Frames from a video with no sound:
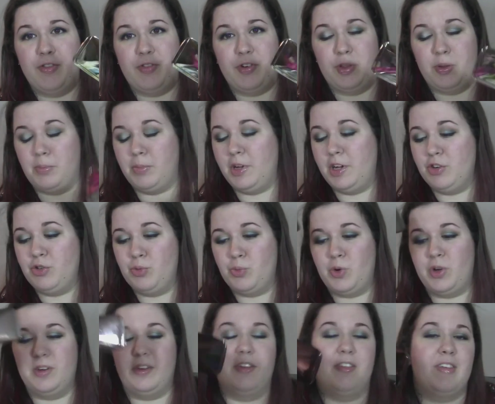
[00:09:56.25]
for the blush
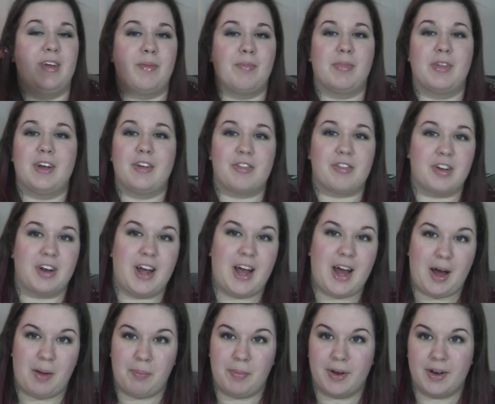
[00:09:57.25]
one, the same thing's going to
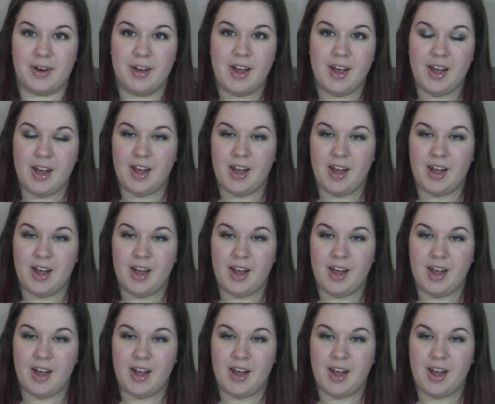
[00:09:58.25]
happen.